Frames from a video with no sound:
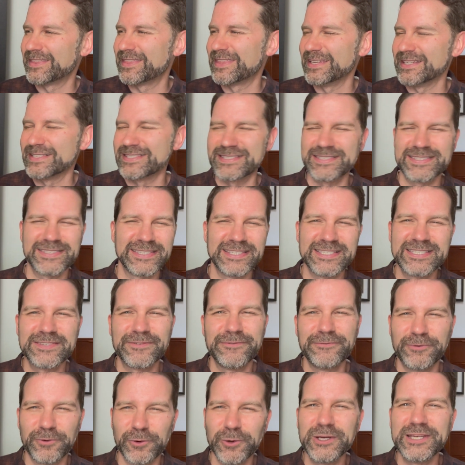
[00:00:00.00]
this this
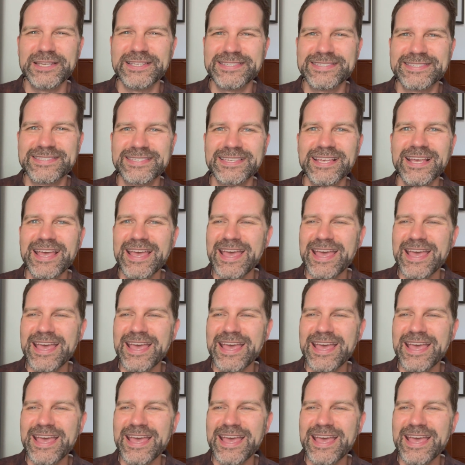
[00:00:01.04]
voice.